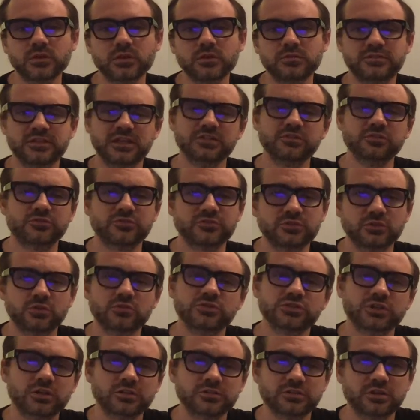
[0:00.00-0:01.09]
Daniel
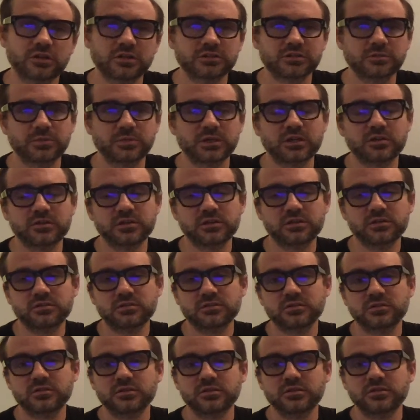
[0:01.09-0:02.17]
Stoljar talked about it.
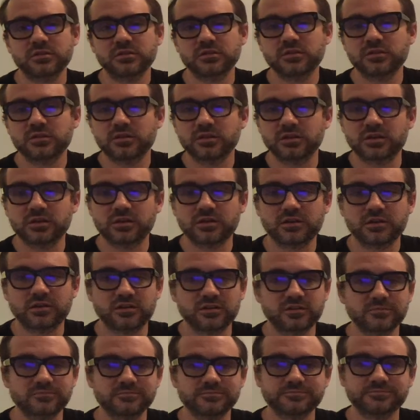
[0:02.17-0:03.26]

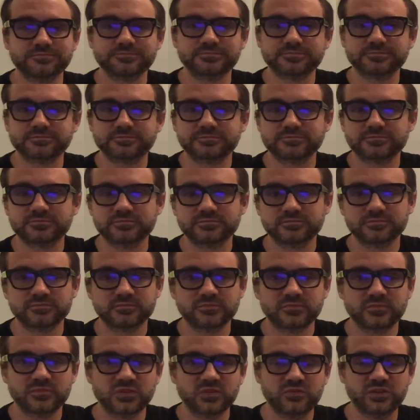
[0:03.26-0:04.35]
Um,
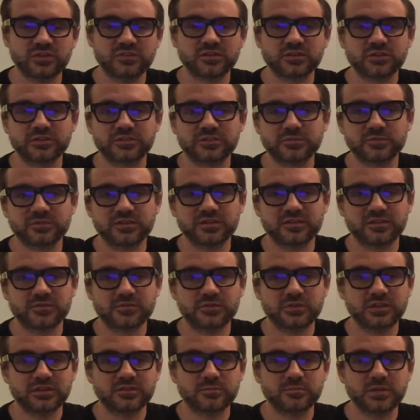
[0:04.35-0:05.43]
physicalism says
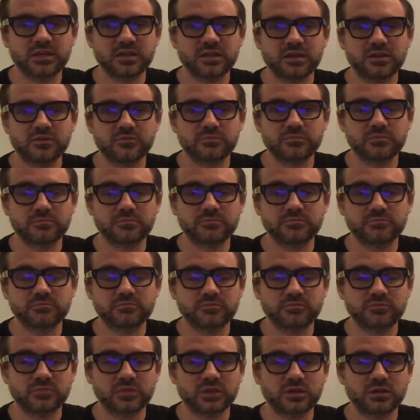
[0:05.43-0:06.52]
everything's made out of
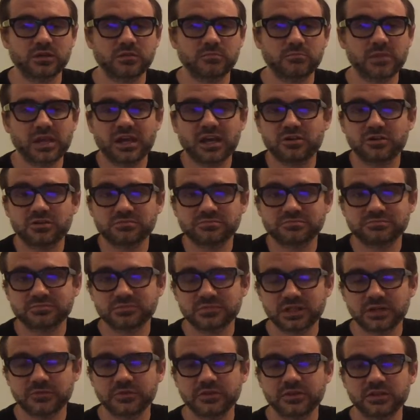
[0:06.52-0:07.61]
uh, matter,
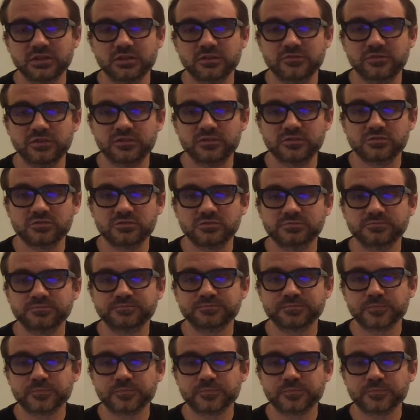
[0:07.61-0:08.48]
everything is physical.